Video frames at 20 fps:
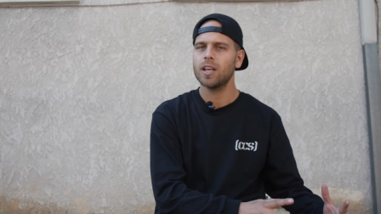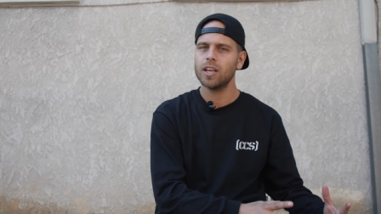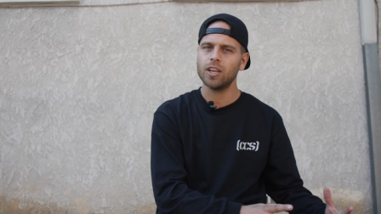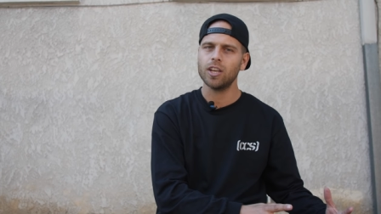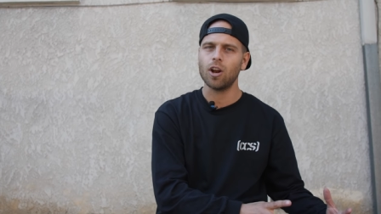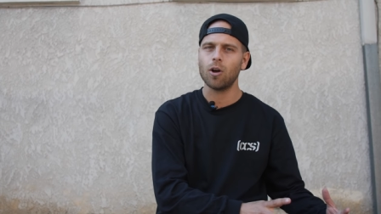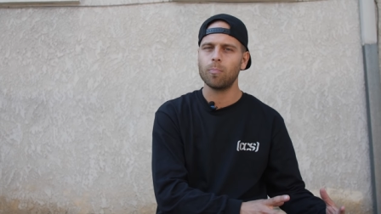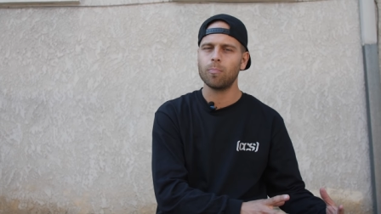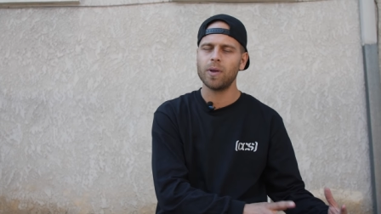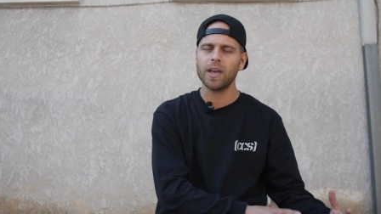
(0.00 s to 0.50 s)

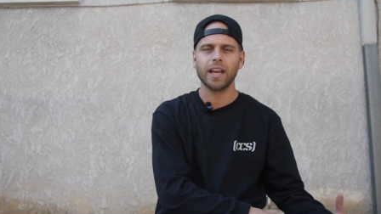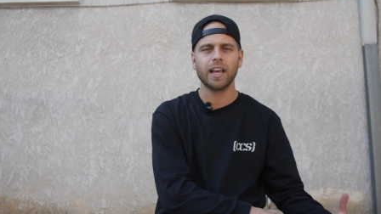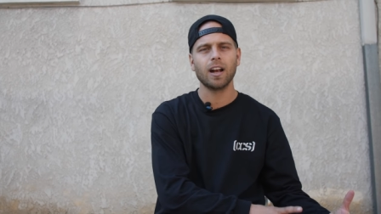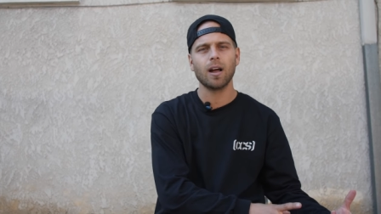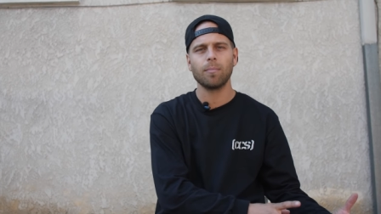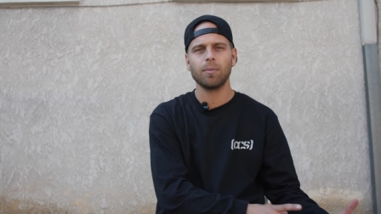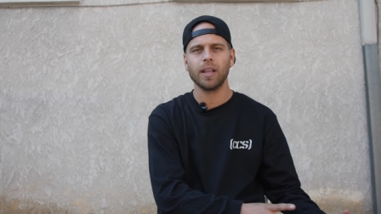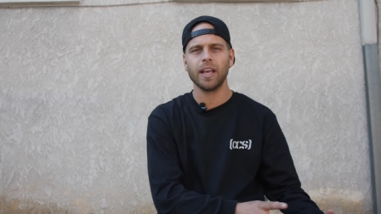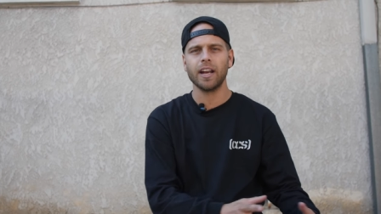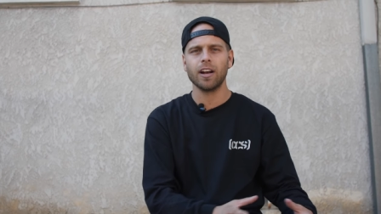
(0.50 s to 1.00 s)
you know, pick it
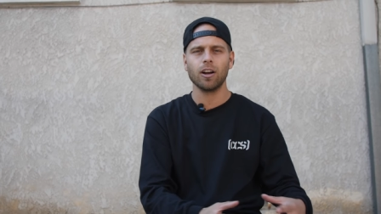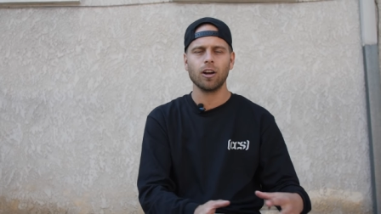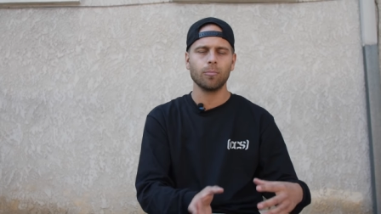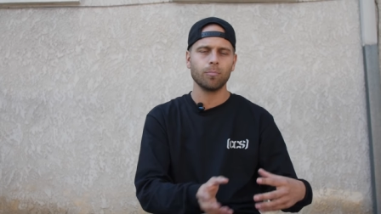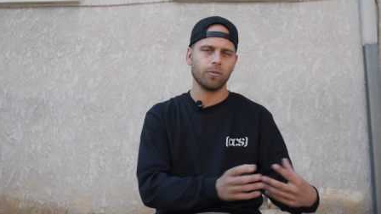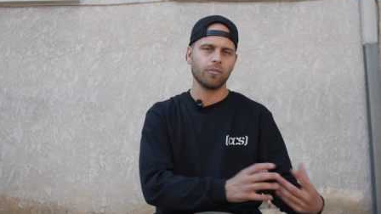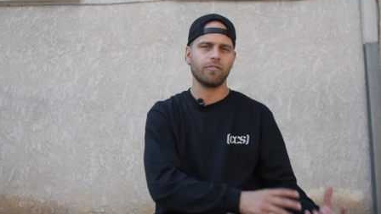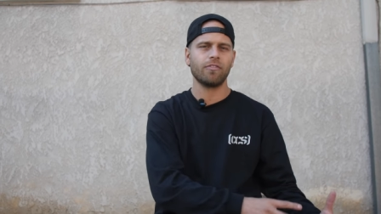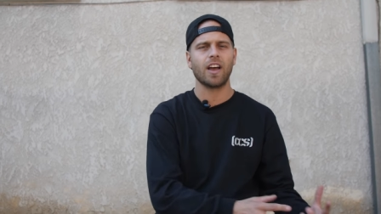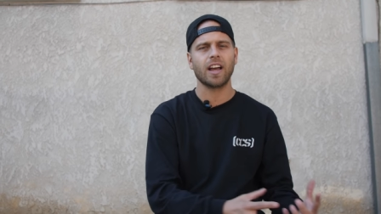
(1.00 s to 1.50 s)
up later
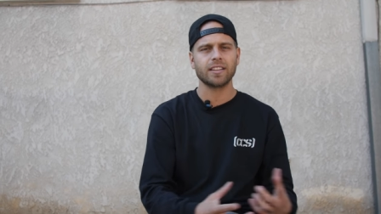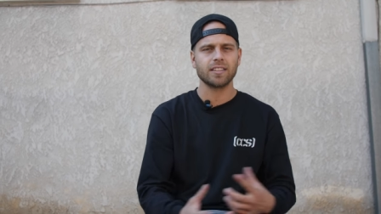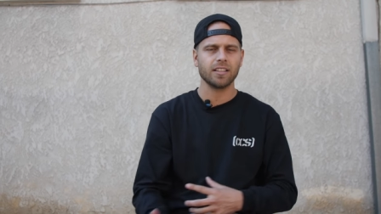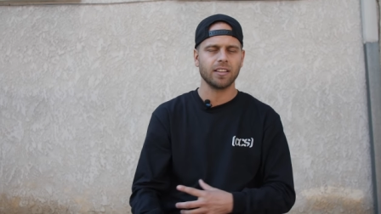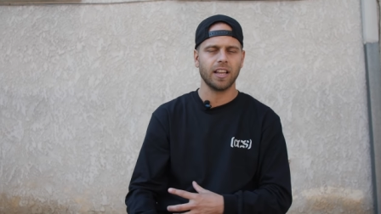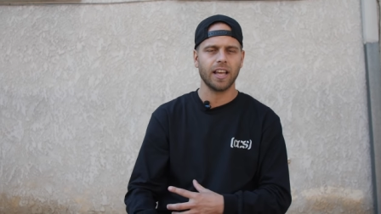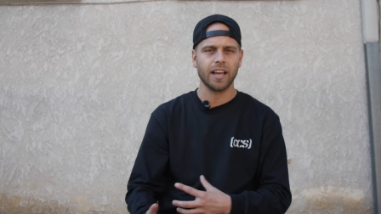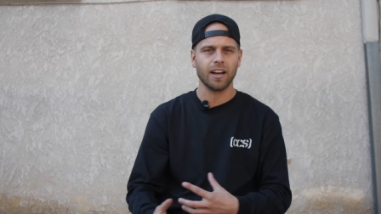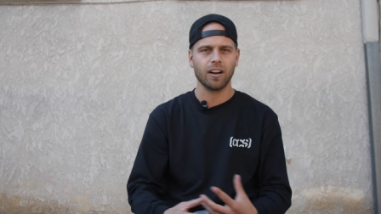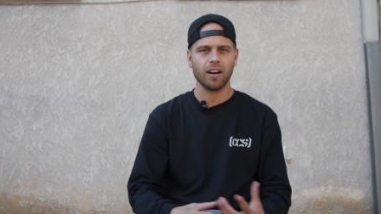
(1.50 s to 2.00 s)
and perfect it
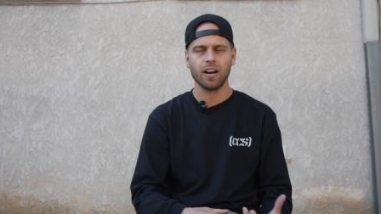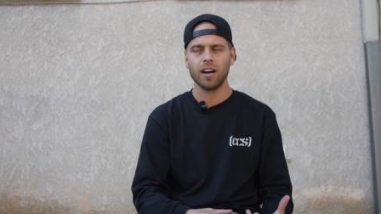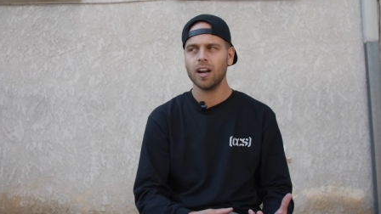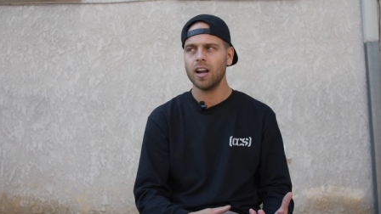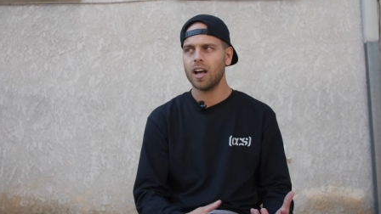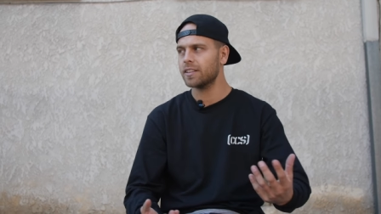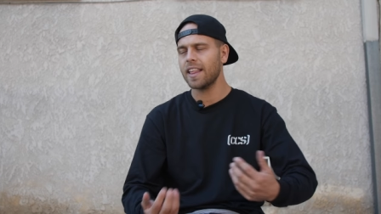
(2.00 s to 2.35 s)
later.